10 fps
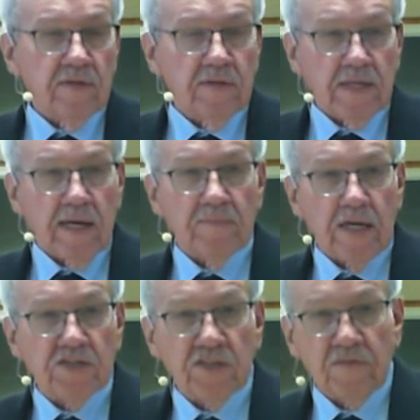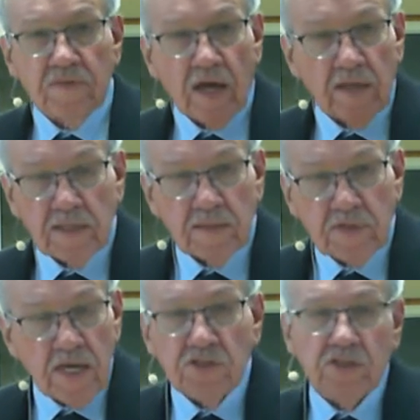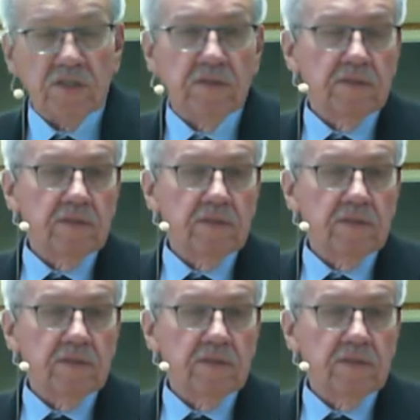the damnation of condemnation,